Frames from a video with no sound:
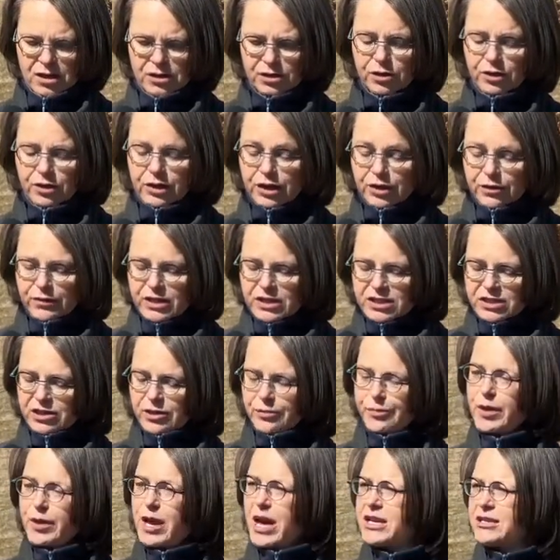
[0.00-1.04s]
To increase
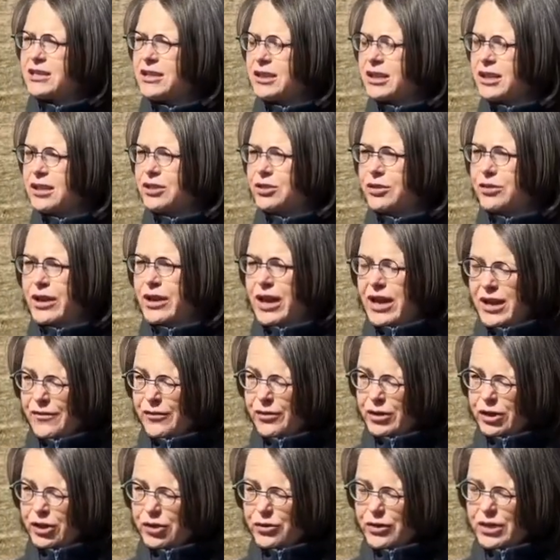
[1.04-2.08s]
capacity to care
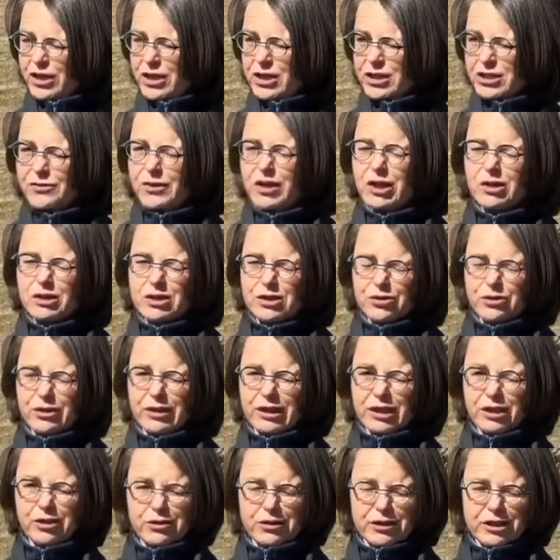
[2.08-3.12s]
for trees, we also
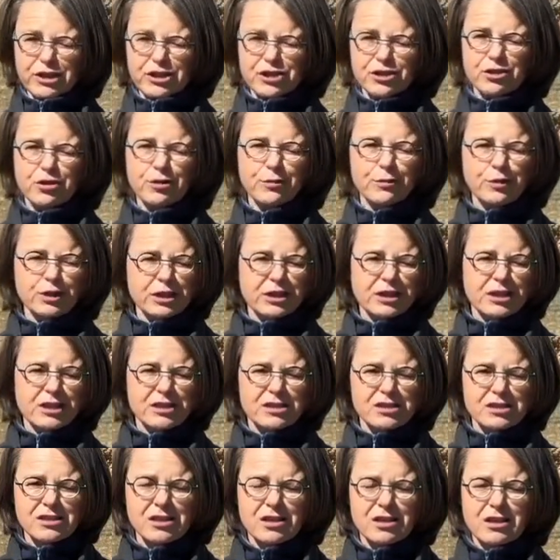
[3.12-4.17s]
encourage communities
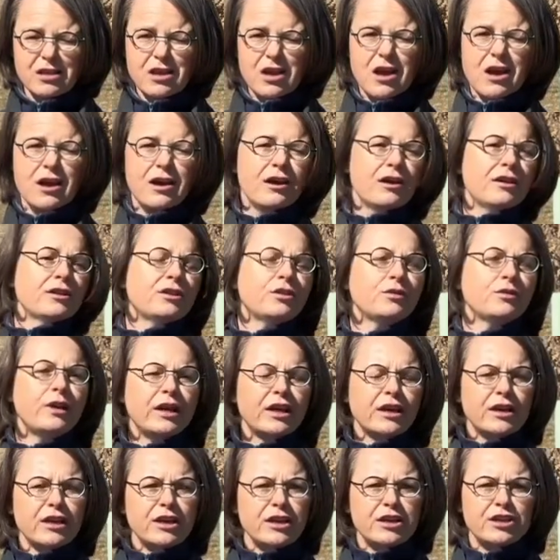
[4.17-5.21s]
to
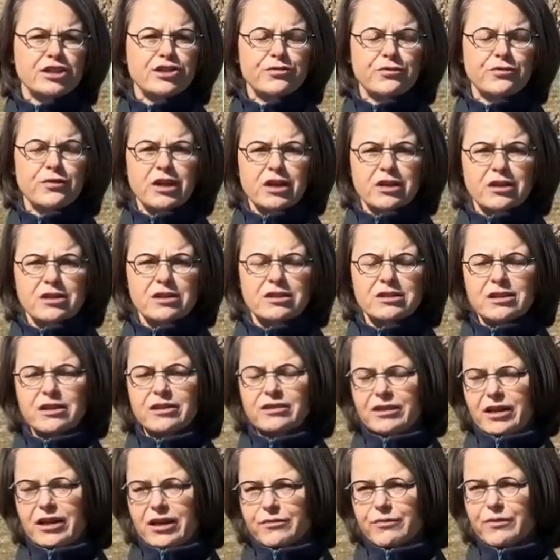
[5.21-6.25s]
engage
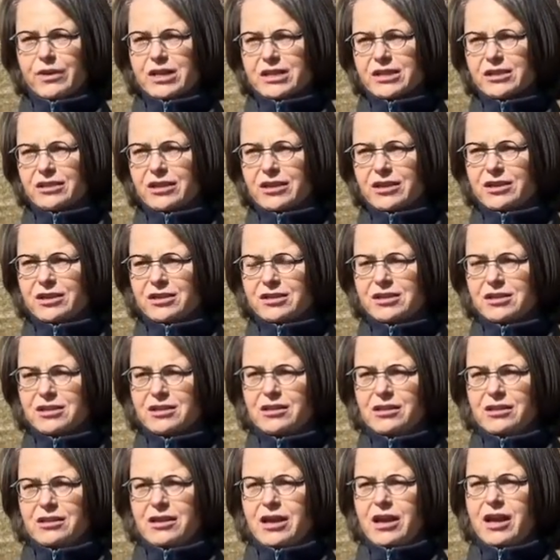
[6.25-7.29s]
their residents
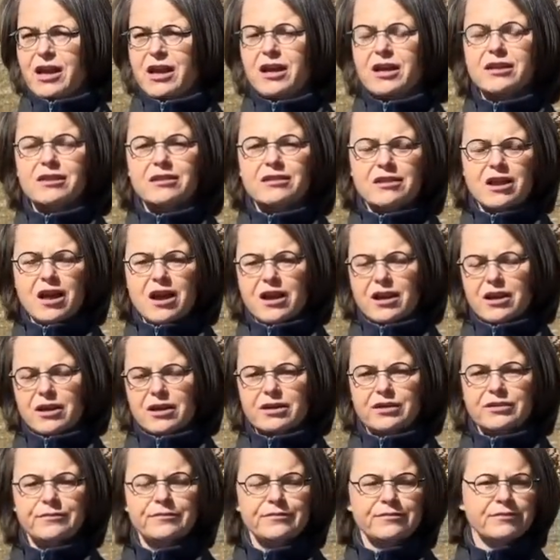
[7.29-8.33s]
and
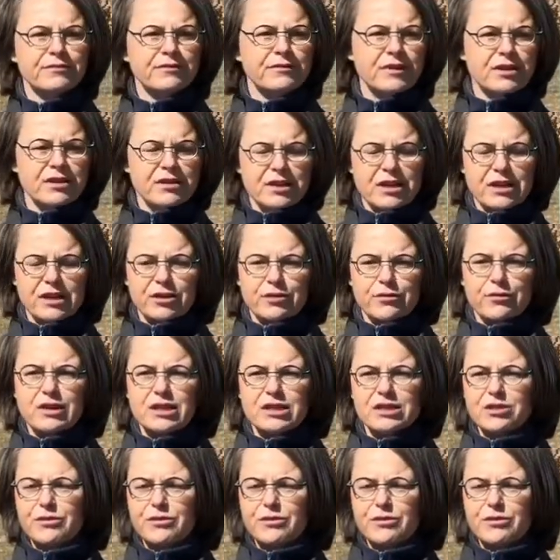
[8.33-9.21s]
increase